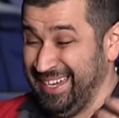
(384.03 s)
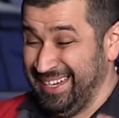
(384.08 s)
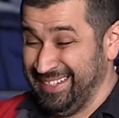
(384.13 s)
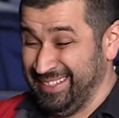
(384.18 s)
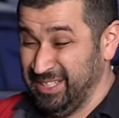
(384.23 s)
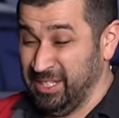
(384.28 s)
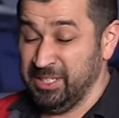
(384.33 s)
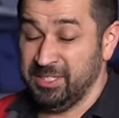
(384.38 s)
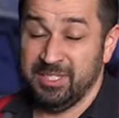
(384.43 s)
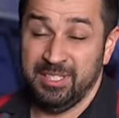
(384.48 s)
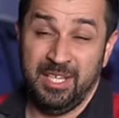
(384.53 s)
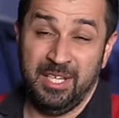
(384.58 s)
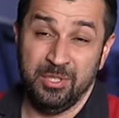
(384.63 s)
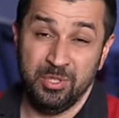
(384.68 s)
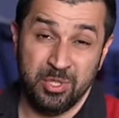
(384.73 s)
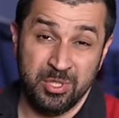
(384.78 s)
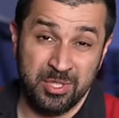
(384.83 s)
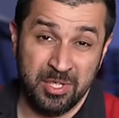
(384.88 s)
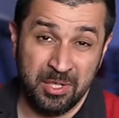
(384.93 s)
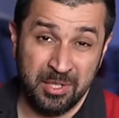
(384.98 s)
Unless the
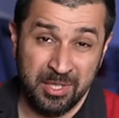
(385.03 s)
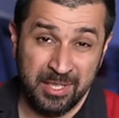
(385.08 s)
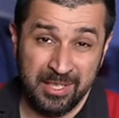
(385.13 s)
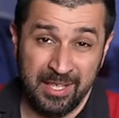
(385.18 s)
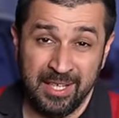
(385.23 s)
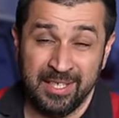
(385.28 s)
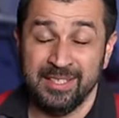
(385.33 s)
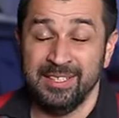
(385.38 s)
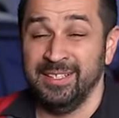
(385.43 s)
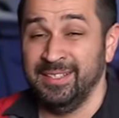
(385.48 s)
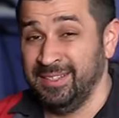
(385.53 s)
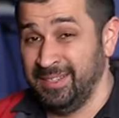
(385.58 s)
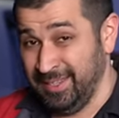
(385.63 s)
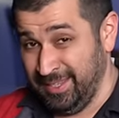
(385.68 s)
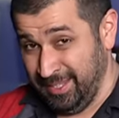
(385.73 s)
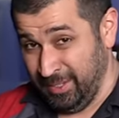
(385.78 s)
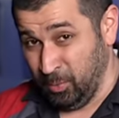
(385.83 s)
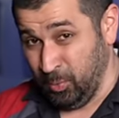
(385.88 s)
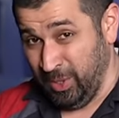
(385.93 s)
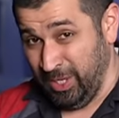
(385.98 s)
engines are neglected,
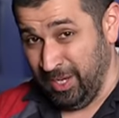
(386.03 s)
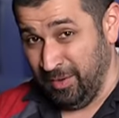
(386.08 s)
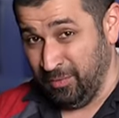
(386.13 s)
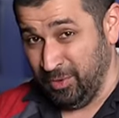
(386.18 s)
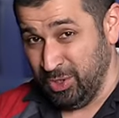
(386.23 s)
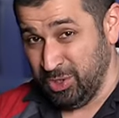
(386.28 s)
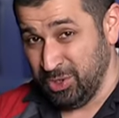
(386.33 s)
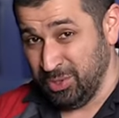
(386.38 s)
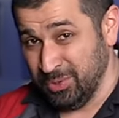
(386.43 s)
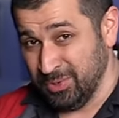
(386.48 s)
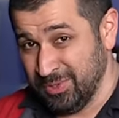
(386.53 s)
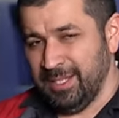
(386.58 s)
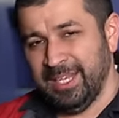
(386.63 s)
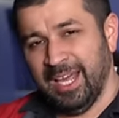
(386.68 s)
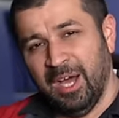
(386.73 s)
then we have issues.